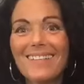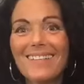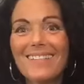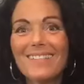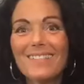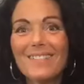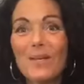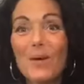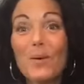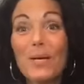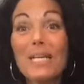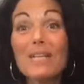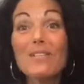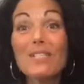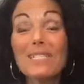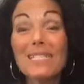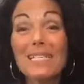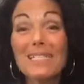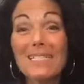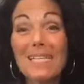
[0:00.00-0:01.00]
So here's
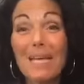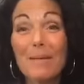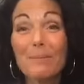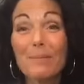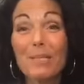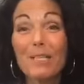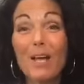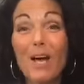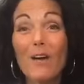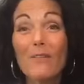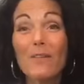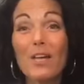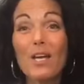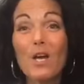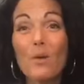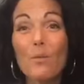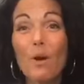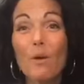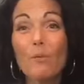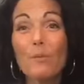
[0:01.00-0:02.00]
an example of
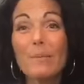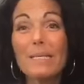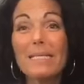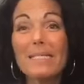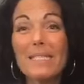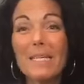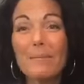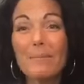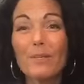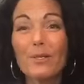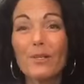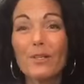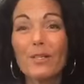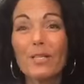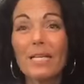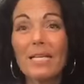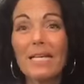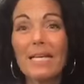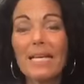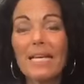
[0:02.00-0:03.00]
what would be typical
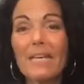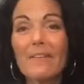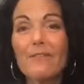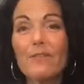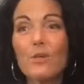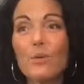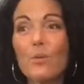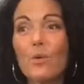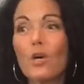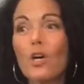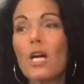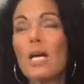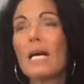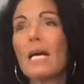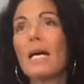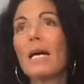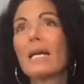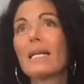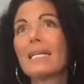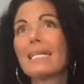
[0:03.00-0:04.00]
if you were
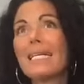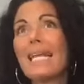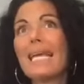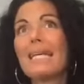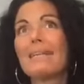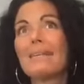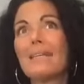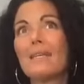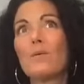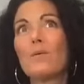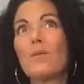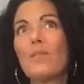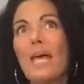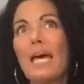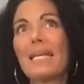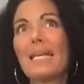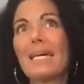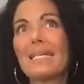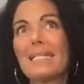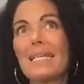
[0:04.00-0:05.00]
connecting with that
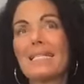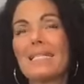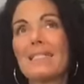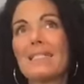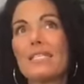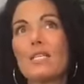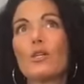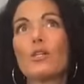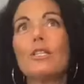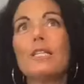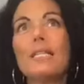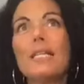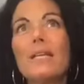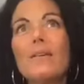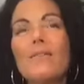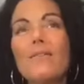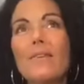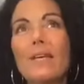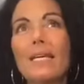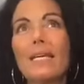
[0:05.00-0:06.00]
identity or
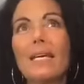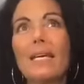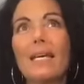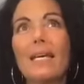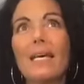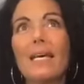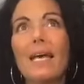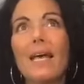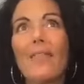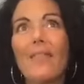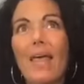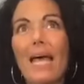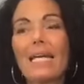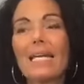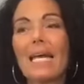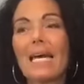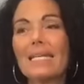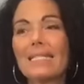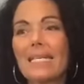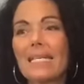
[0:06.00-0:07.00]
living that
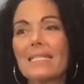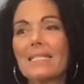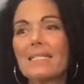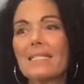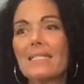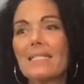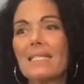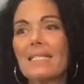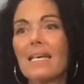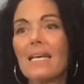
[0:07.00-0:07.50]
identity.